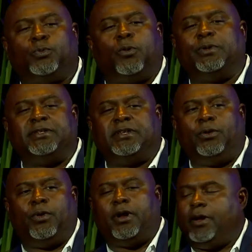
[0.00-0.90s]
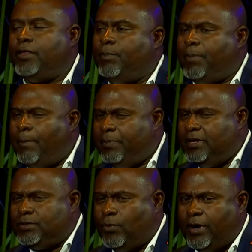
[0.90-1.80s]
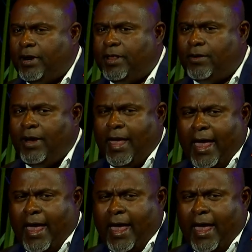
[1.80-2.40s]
where we see one another, bump into one another,